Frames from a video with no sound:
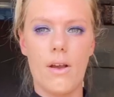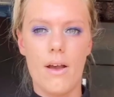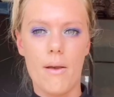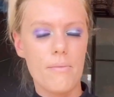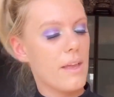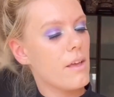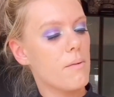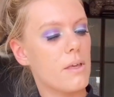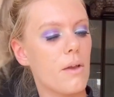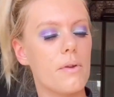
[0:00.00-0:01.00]
I'm then going
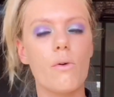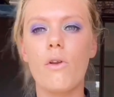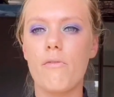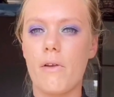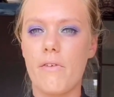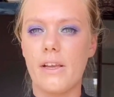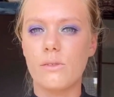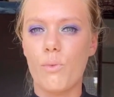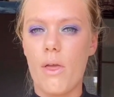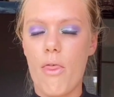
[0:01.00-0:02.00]
to be going all over my face
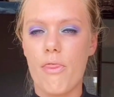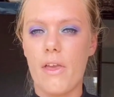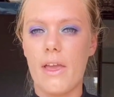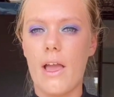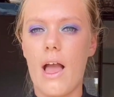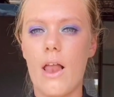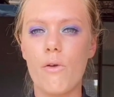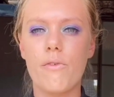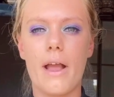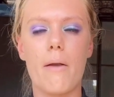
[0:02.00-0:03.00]
with the
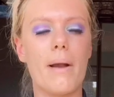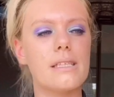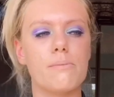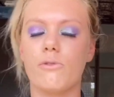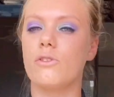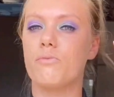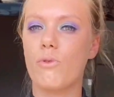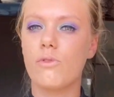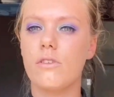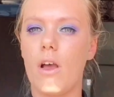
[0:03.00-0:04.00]
L'Oreal Back to Bronze
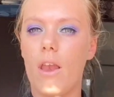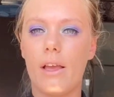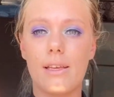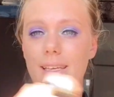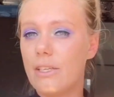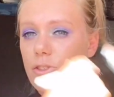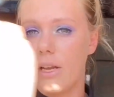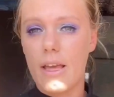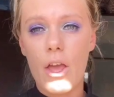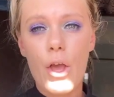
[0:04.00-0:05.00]
Bronzer, like
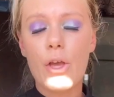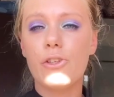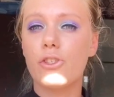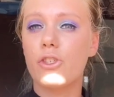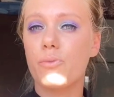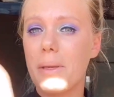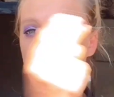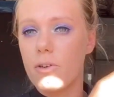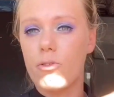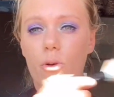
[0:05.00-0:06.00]
literally just
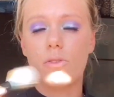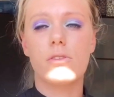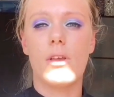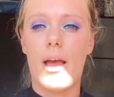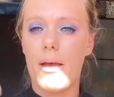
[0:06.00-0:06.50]
sweeping across